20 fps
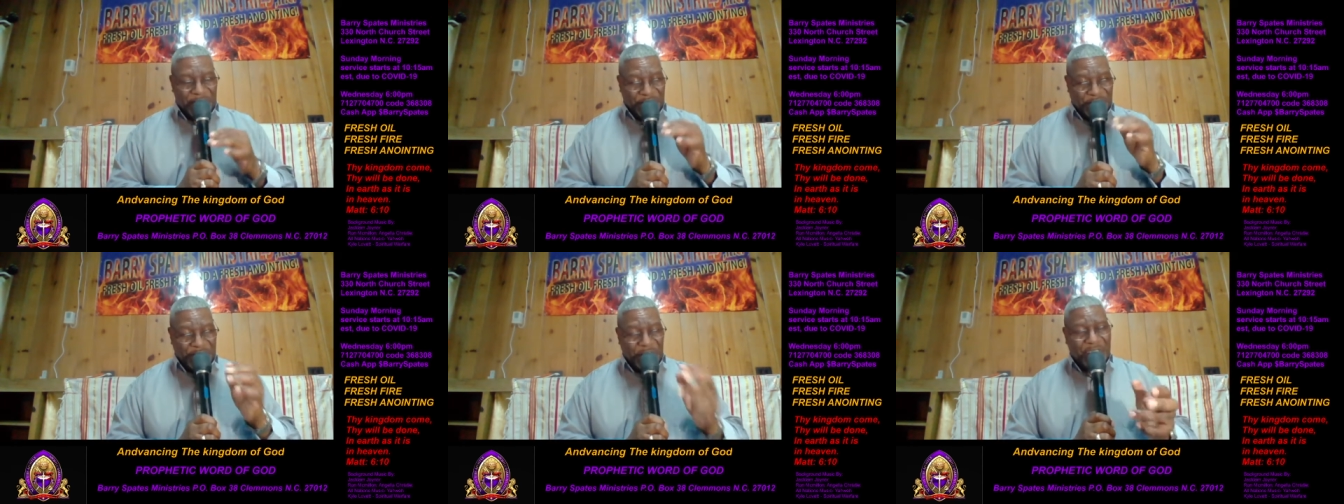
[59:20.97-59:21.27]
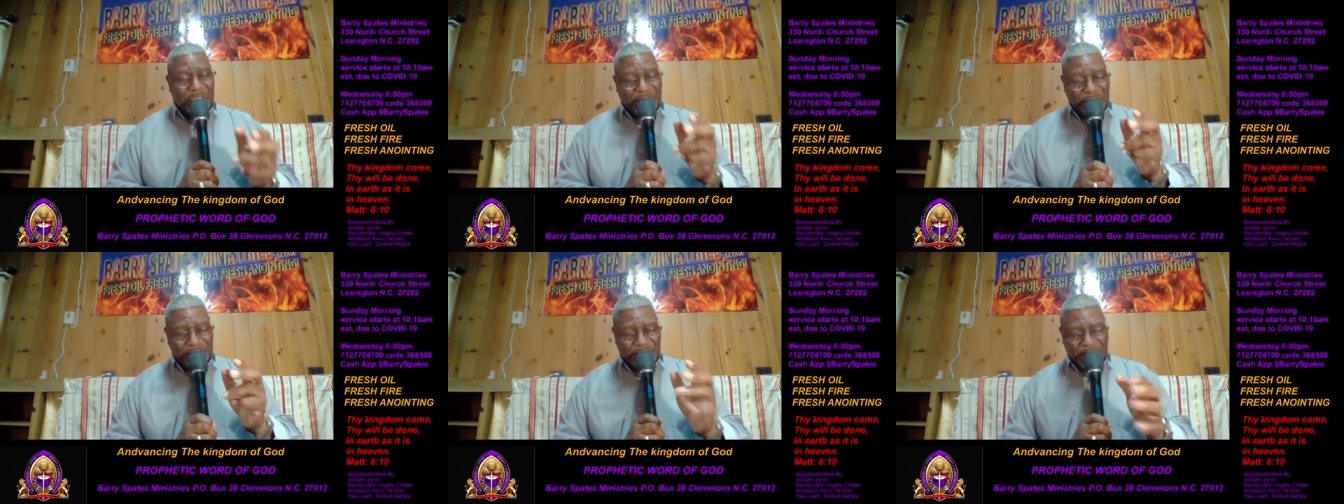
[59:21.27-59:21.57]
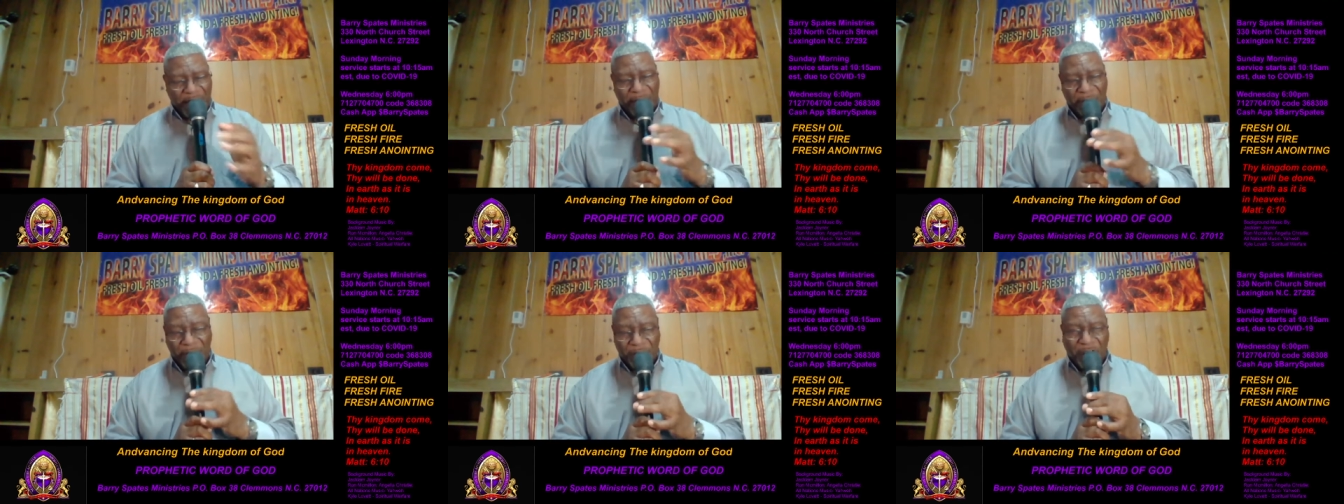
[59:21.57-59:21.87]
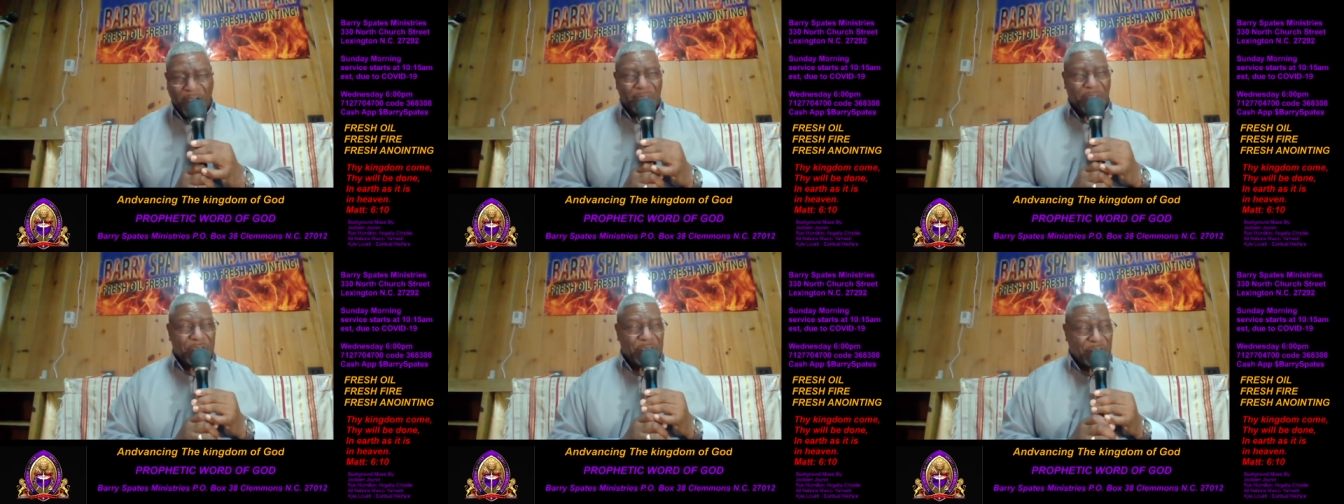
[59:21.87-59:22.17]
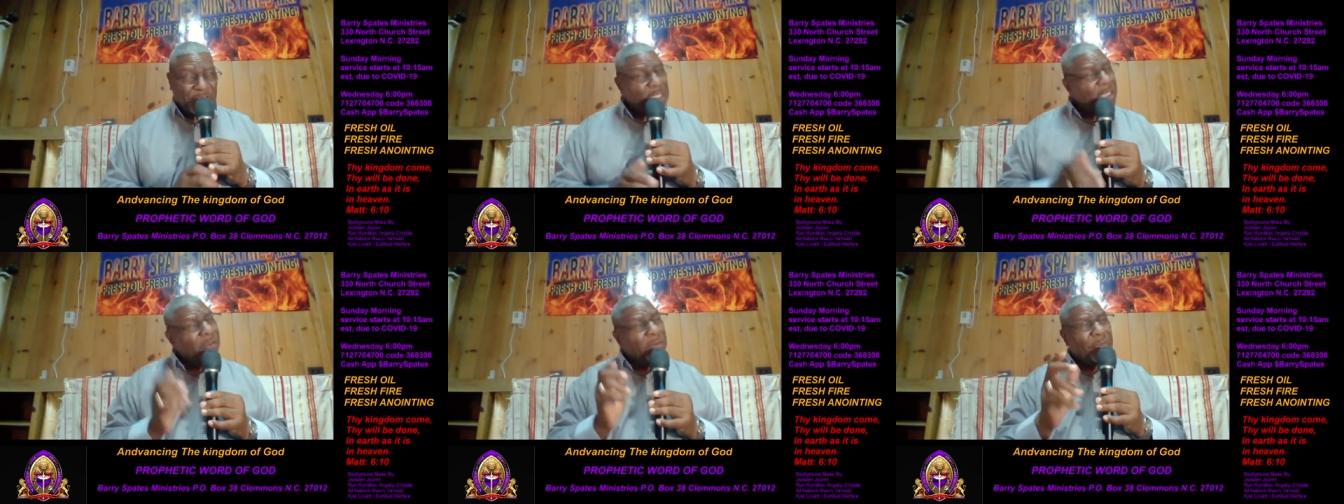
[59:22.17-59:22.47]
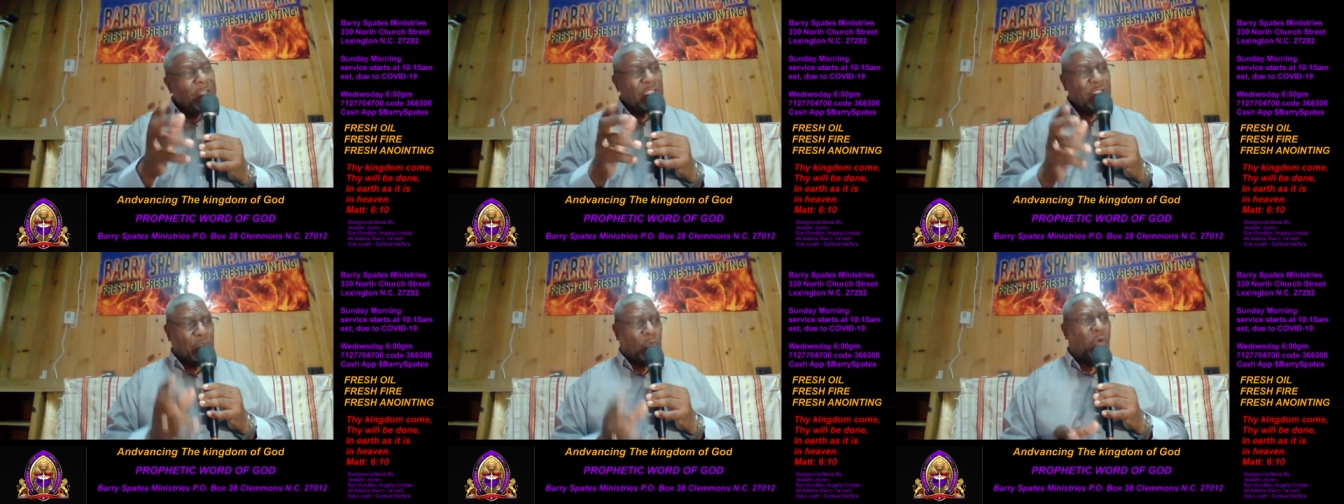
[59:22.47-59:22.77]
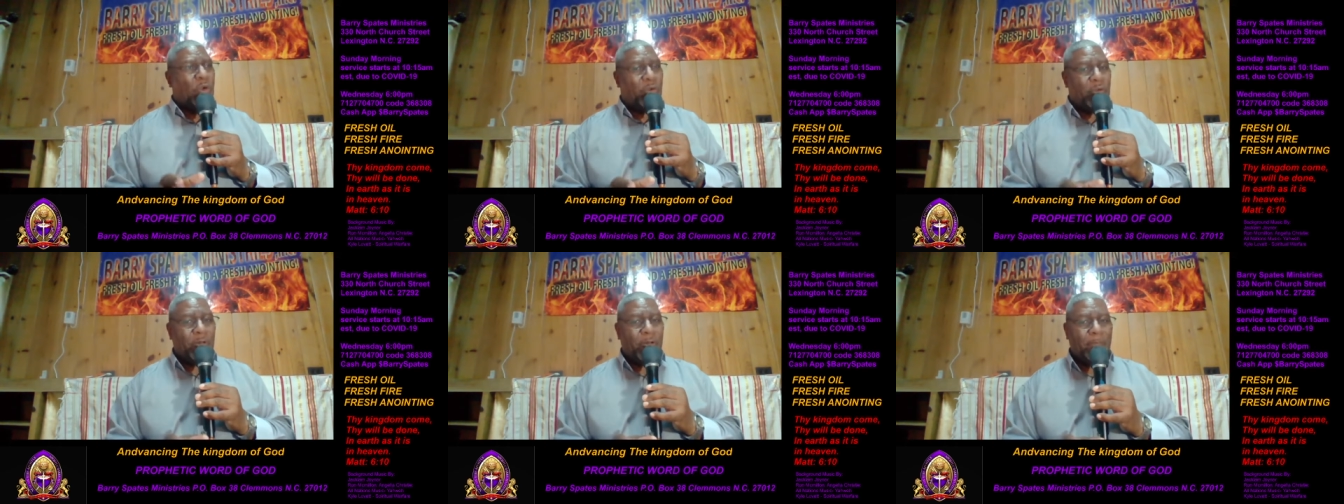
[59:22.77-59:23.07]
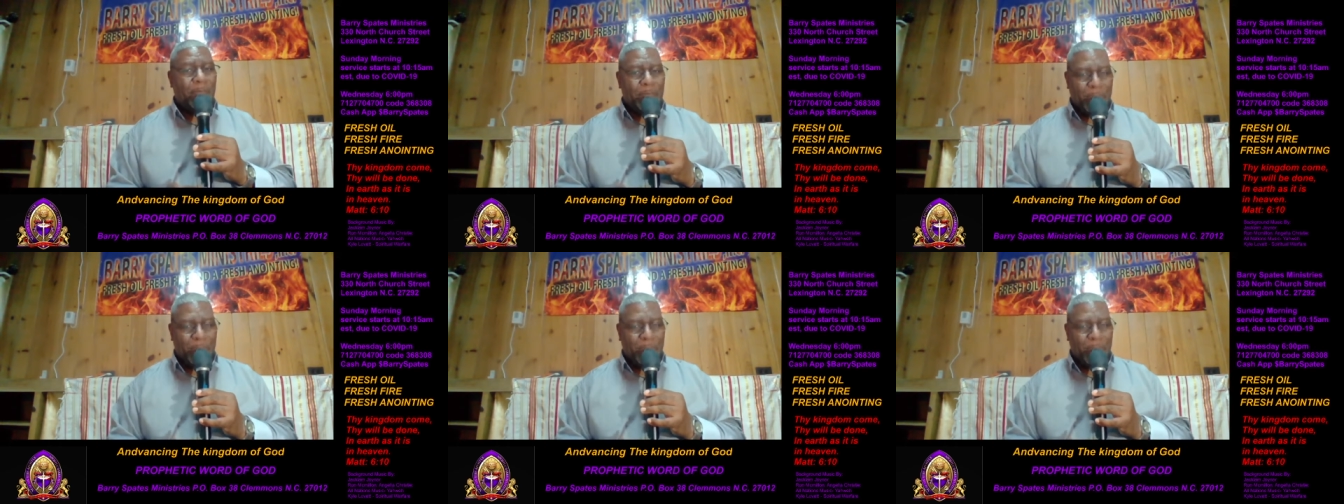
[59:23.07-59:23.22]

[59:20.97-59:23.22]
Jesus' name. Now, Father, seal this word.